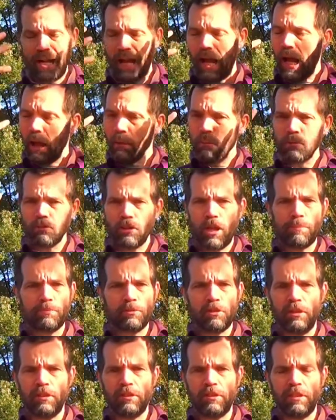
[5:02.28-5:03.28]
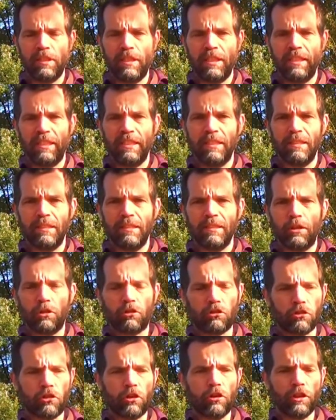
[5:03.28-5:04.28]
I was absolutely
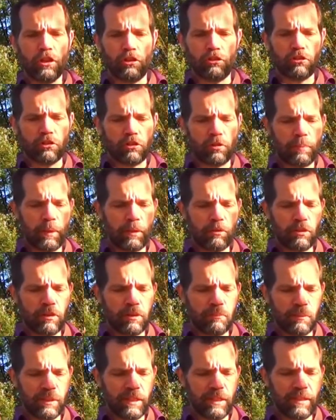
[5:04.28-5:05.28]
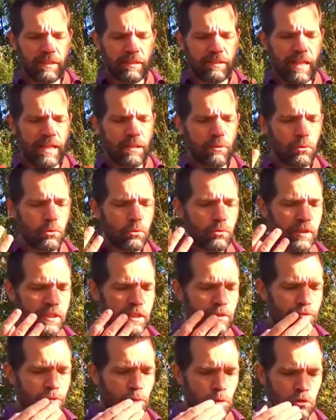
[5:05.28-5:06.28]
astonished, because I mean, they
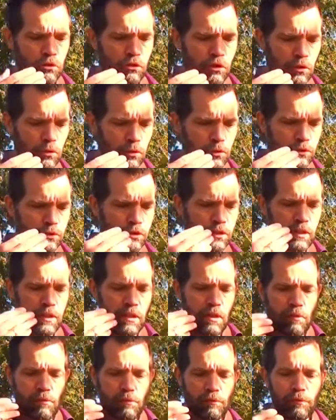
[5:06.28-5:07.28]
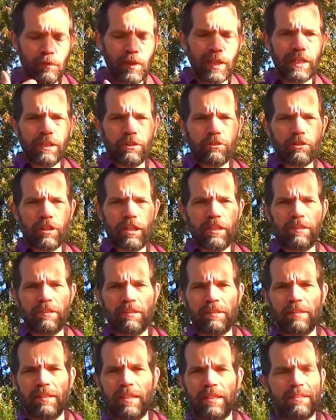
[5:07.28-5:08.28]
already foretold things that
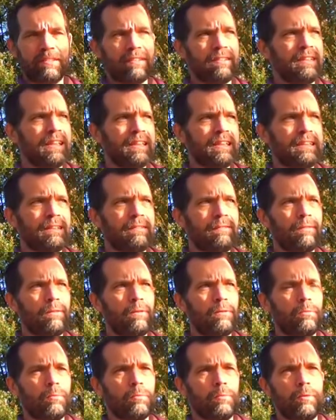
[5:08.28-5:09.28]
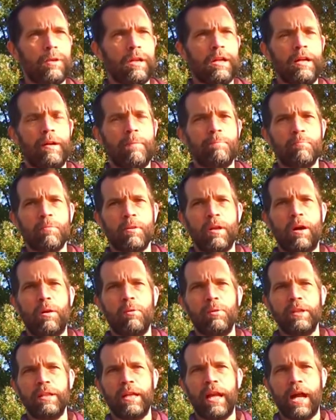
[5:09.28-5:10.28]

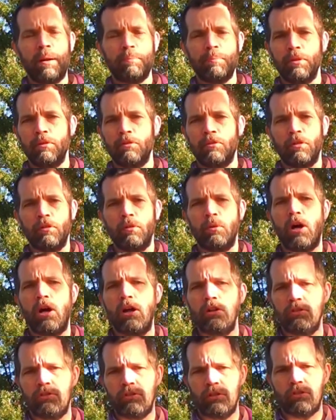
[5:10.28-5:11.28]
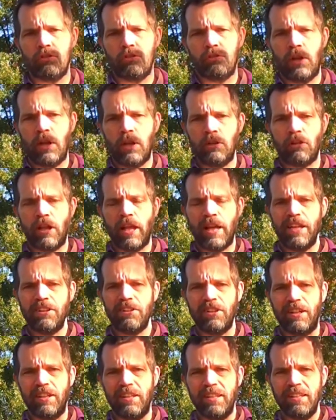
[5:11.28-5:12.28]
only happened hundreds of years
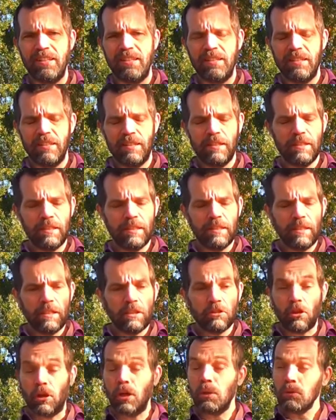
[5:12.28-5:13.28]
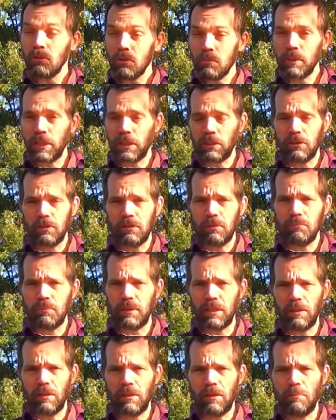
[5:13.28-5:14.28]
later. So I was a bit
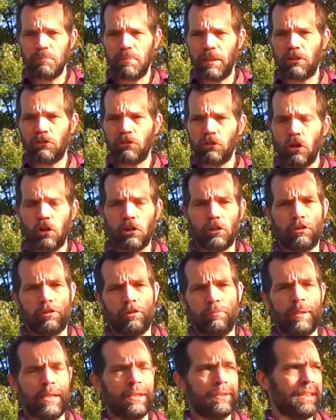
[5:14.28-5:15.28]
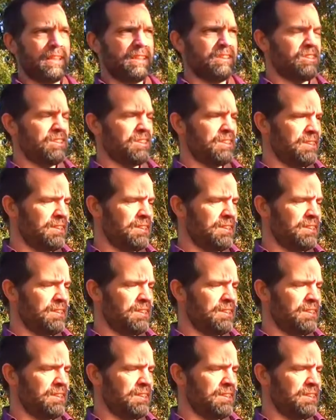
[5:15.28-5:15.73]
shocked about that.